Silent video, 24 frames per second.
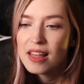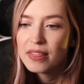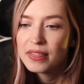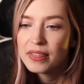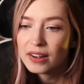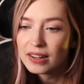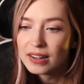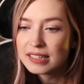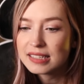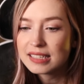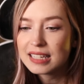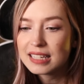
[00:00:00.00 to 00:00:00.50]

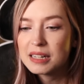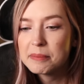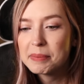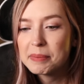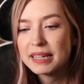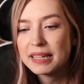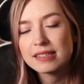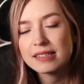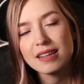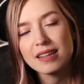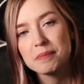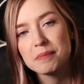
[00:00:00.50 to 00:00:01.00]
There is going to
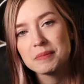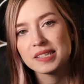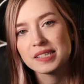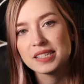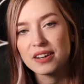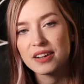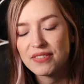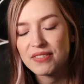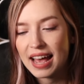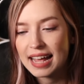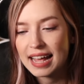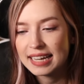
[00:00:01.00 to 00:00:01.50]
be some
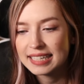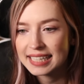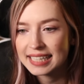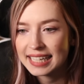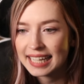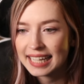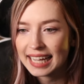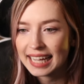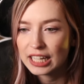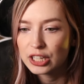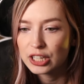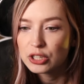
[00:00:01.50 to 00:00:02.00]
stuff
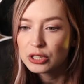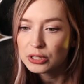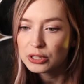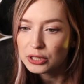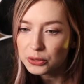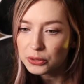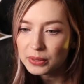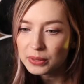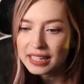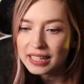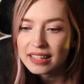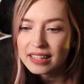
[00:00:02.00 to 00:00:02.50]
ending,
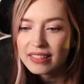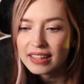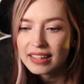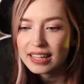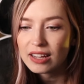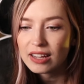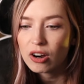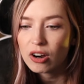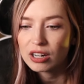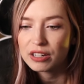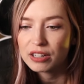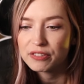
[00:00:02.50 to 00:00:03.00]
including
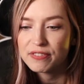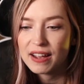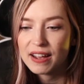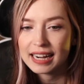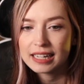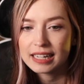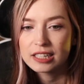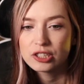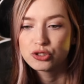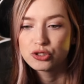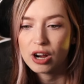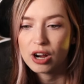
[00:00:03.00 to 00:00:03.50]
the
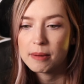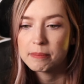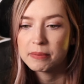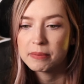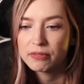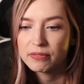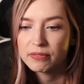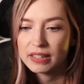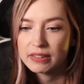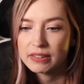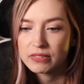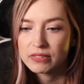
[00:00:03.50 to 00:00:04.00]
Artifact Drop
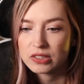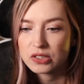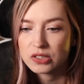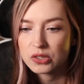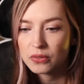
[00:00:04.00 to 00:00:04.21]
Fever.